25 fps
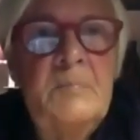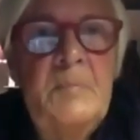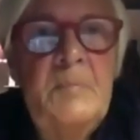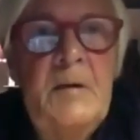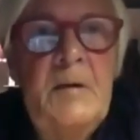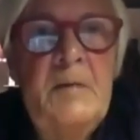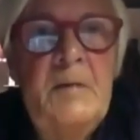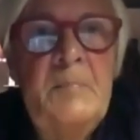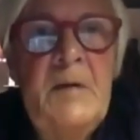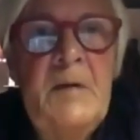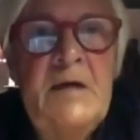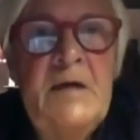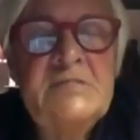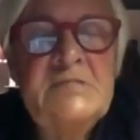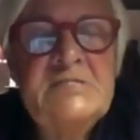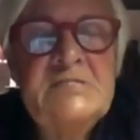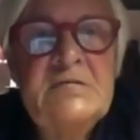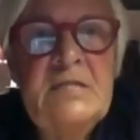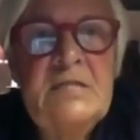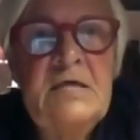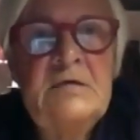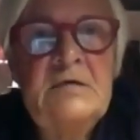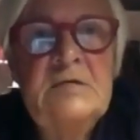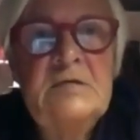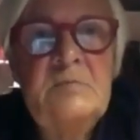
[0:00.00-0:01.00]
passing
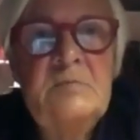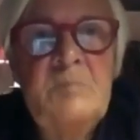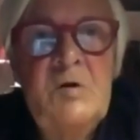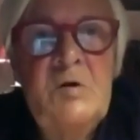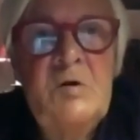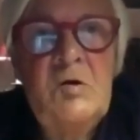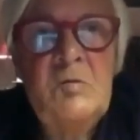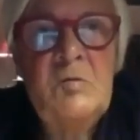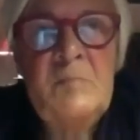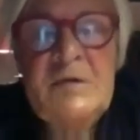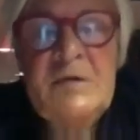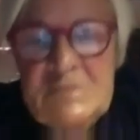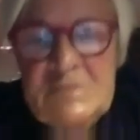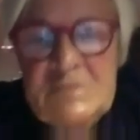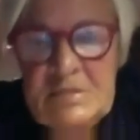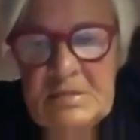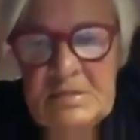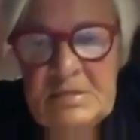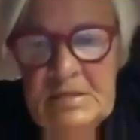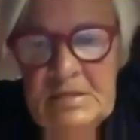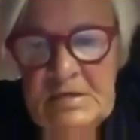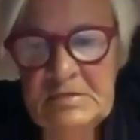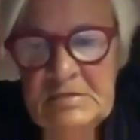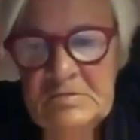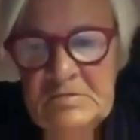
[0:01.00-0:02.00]
their diplomas in
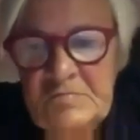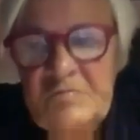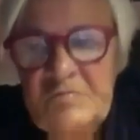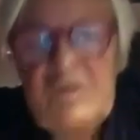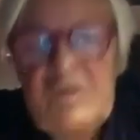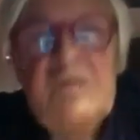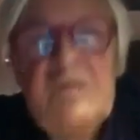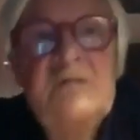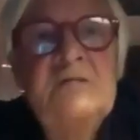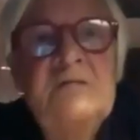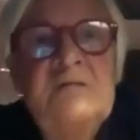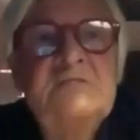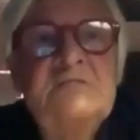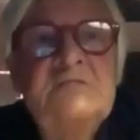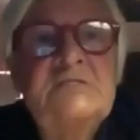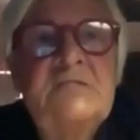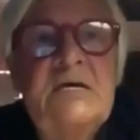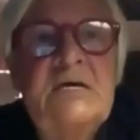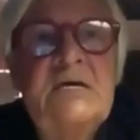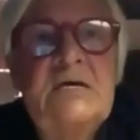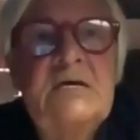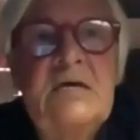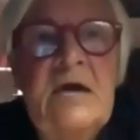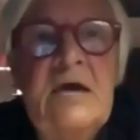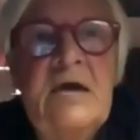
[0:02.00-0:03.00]
these fields,
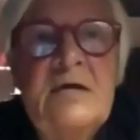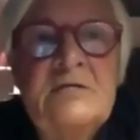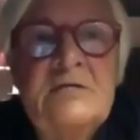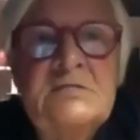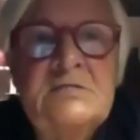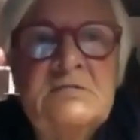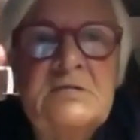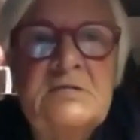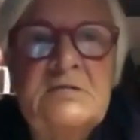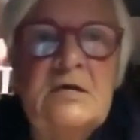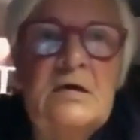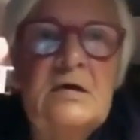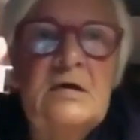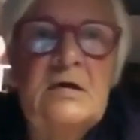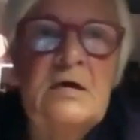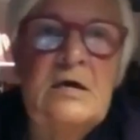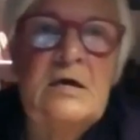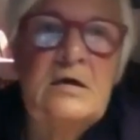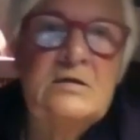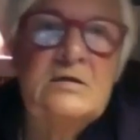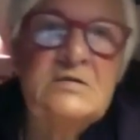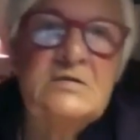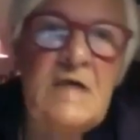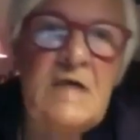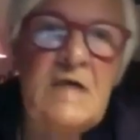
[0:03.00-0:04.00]
they get
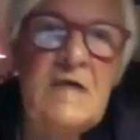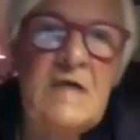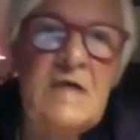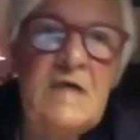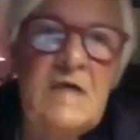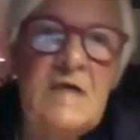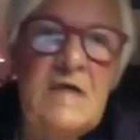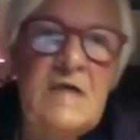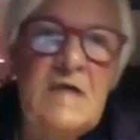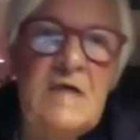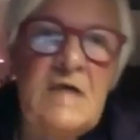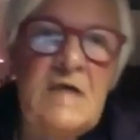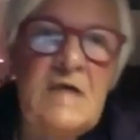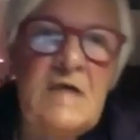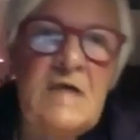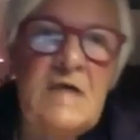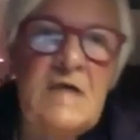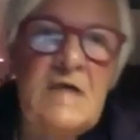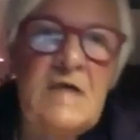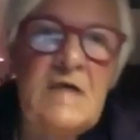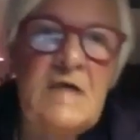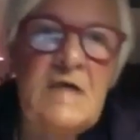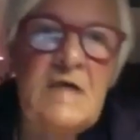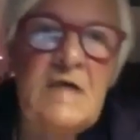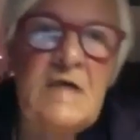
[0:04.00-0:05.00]
a
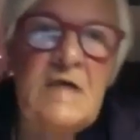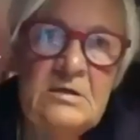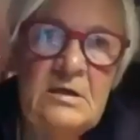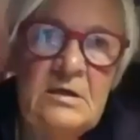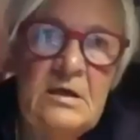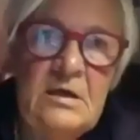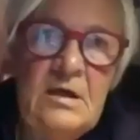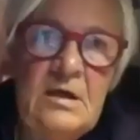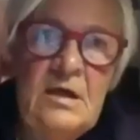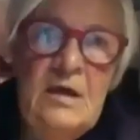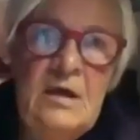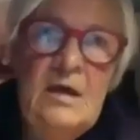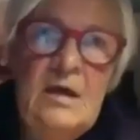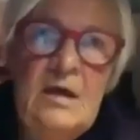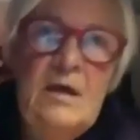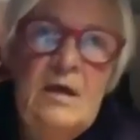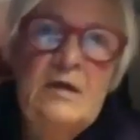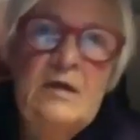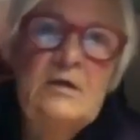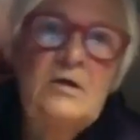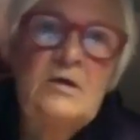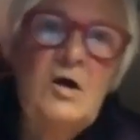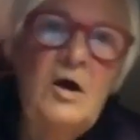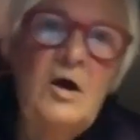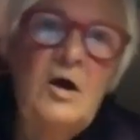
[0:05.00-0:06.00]
direct
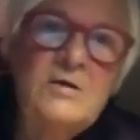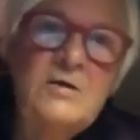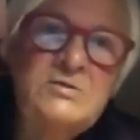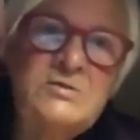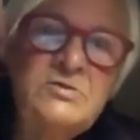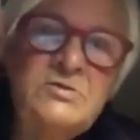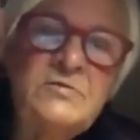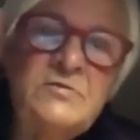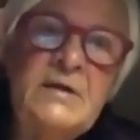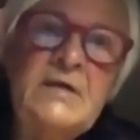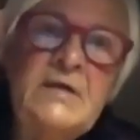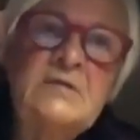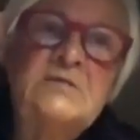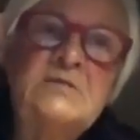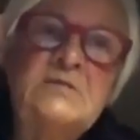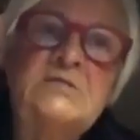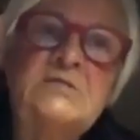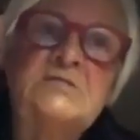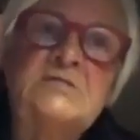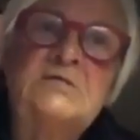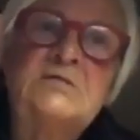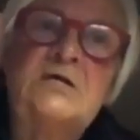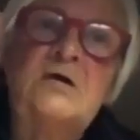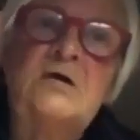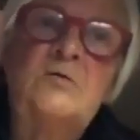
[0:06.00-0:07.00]

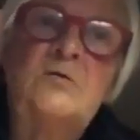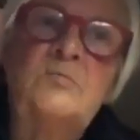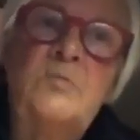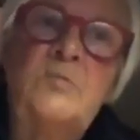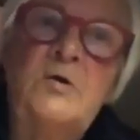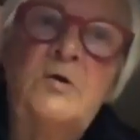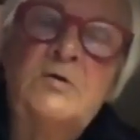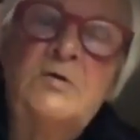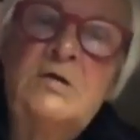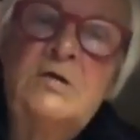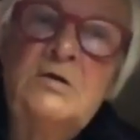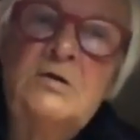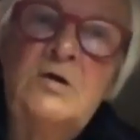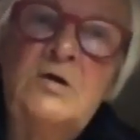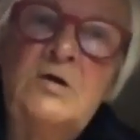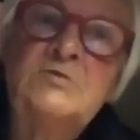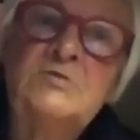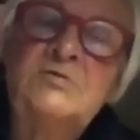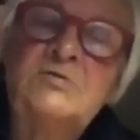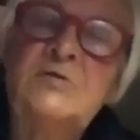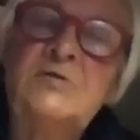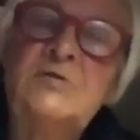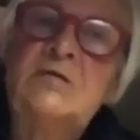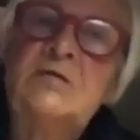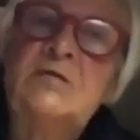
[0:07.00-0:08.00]
contract, working
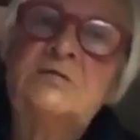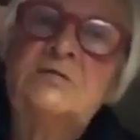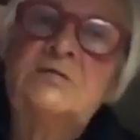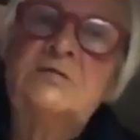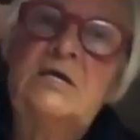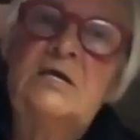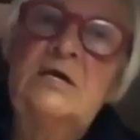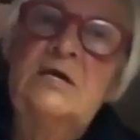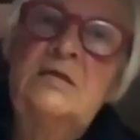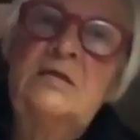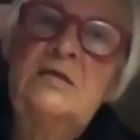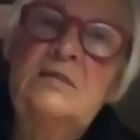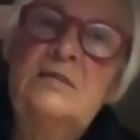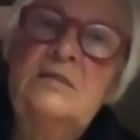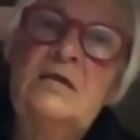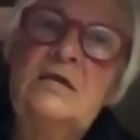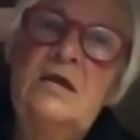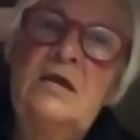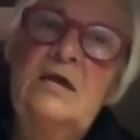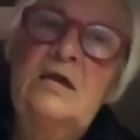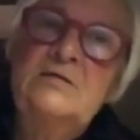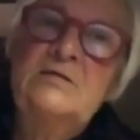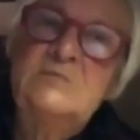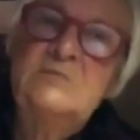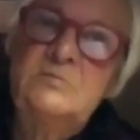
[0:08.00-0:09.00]
contract in the
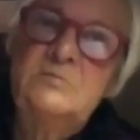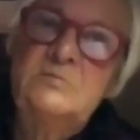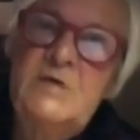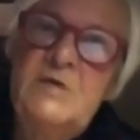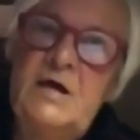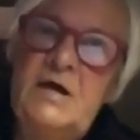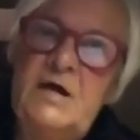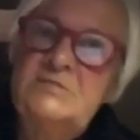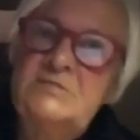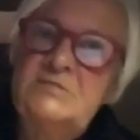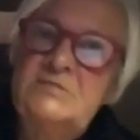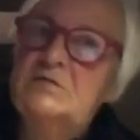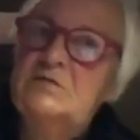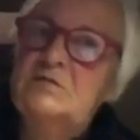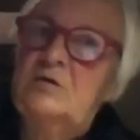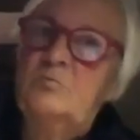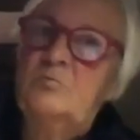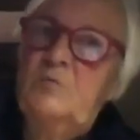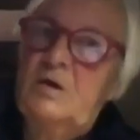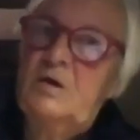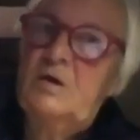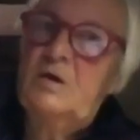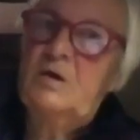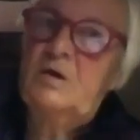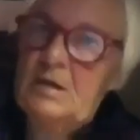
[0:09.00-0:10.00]
enterprise
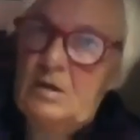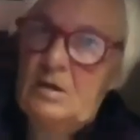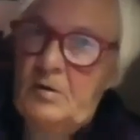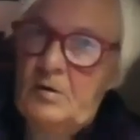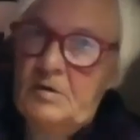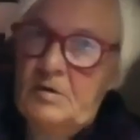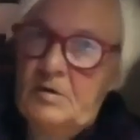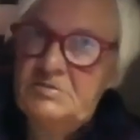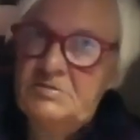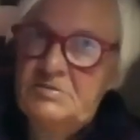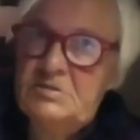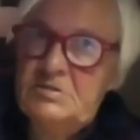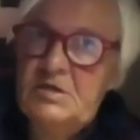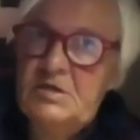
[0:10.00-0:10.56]
where they learned.